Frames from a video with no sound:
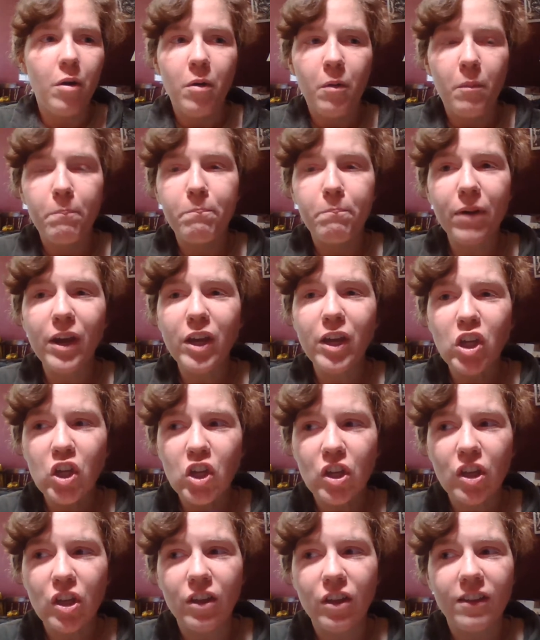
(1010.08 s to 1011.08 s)
But
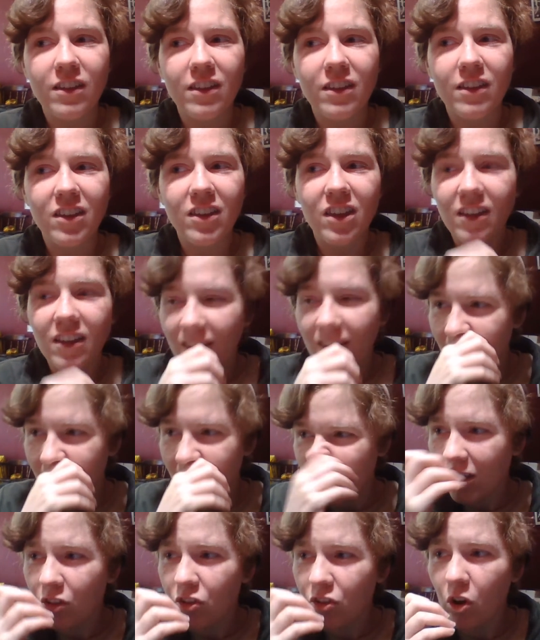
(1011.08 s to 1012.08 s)

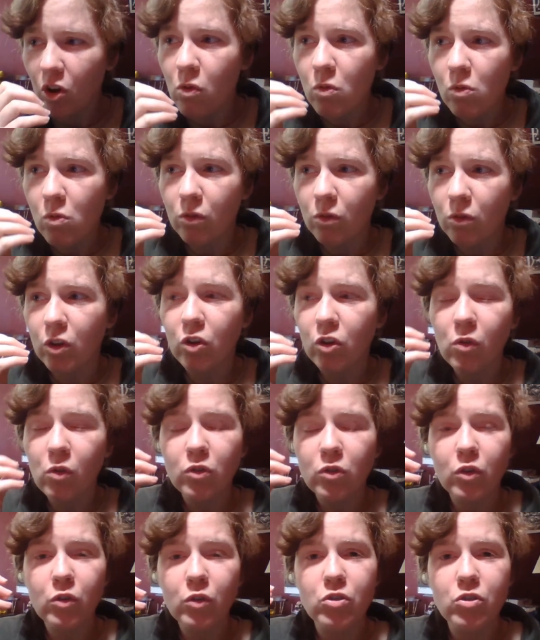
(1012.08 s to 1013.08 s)
you don't
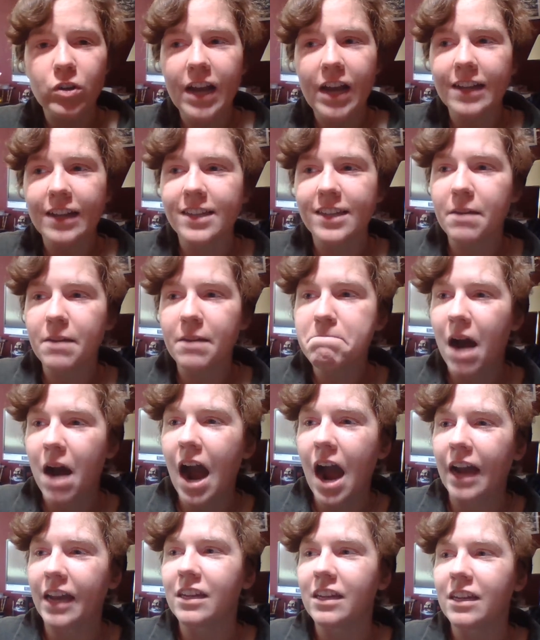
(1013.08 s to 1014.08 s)
lose your goddamn
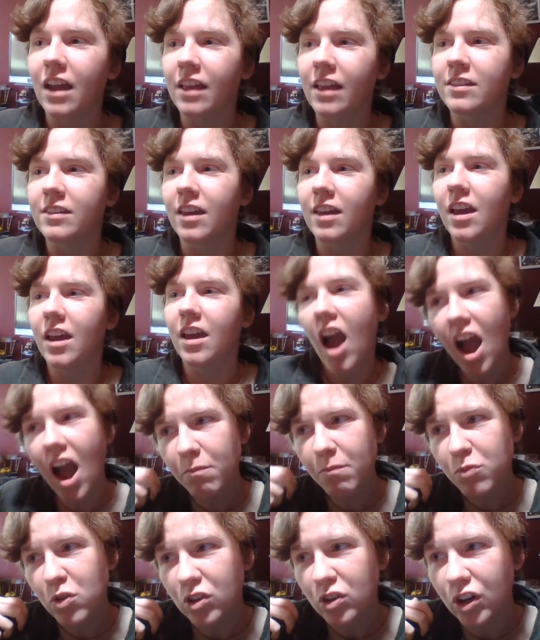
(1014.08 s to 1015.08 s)
mind and say,
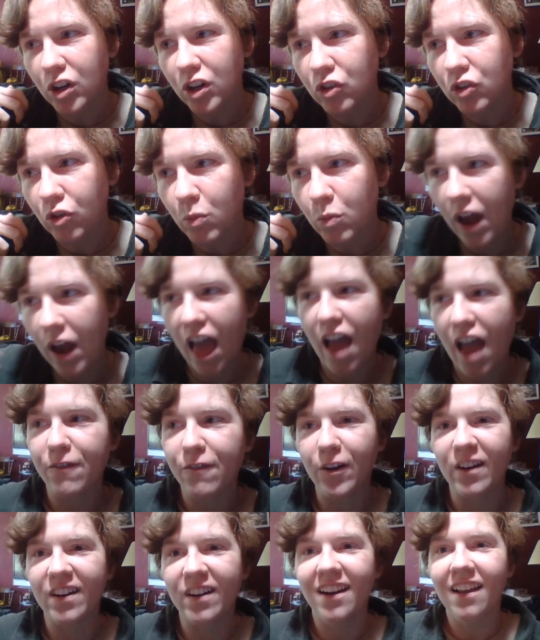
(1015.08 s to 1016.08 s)
I'm just gonna do
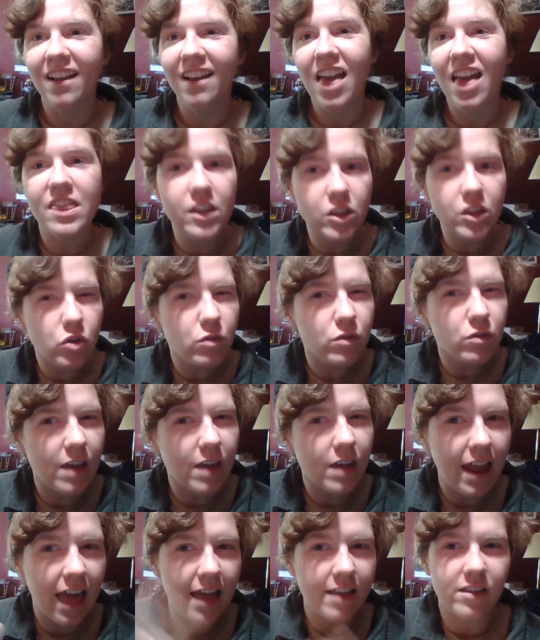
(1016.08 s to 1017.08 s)
whatever, and then use
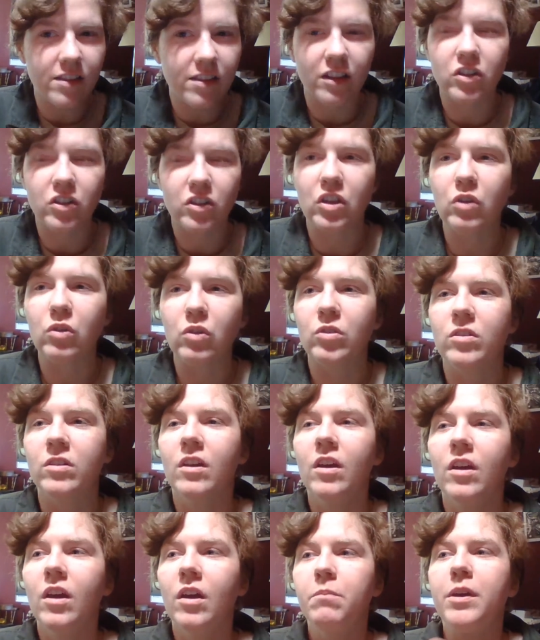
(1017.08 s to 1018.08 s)
that as an excuse
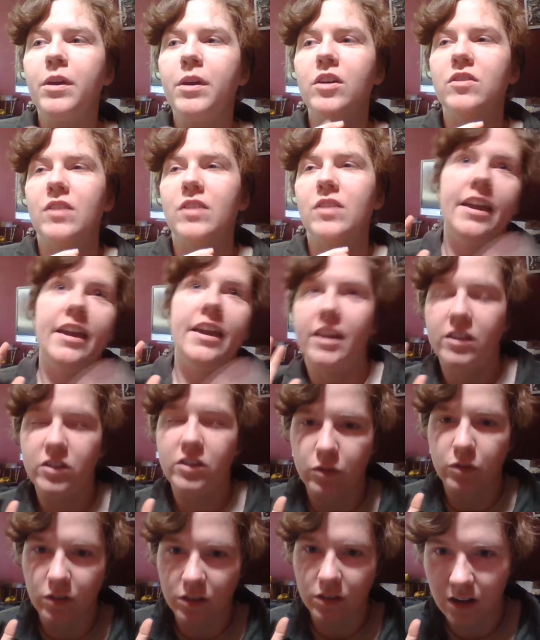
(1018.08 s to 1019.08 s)
because I get
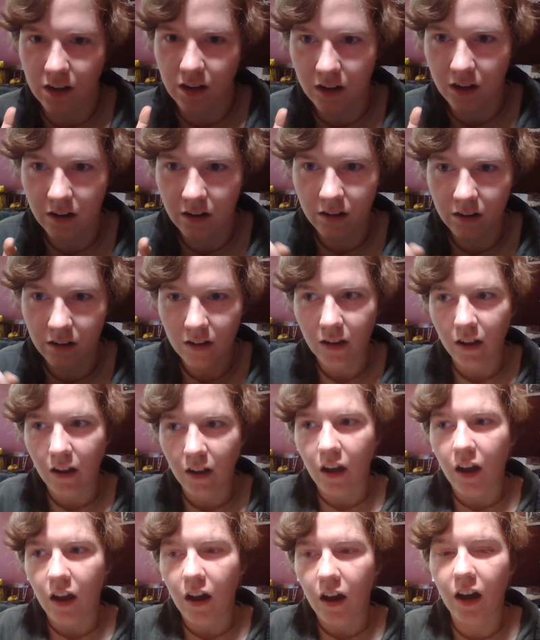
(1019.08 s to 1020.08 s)
too excited.
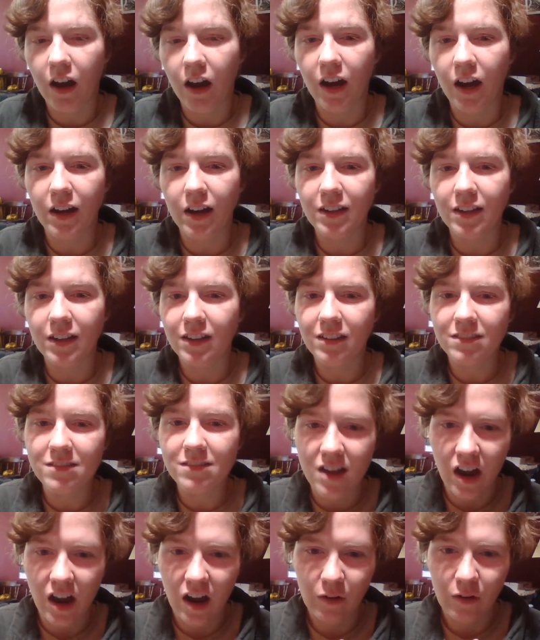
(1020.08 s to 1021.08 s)

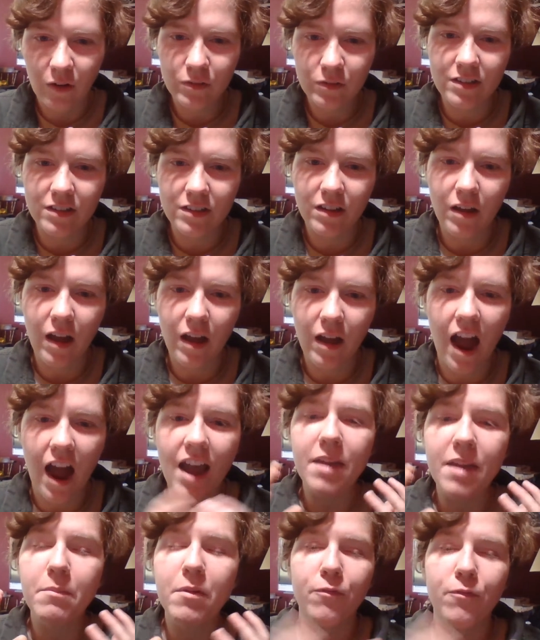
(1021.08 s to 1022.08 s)
No. I
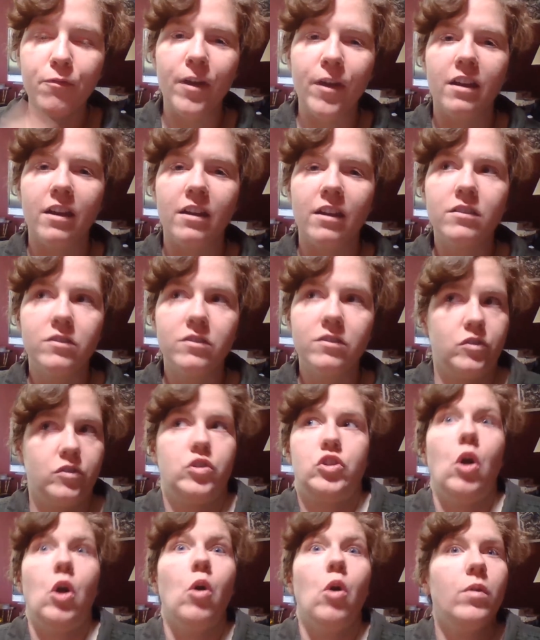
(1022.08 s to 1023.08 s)
am a fan.
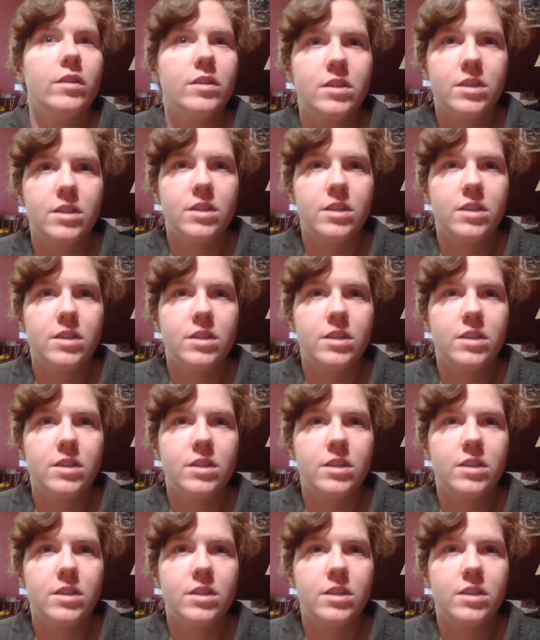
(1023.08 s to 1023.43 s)
So is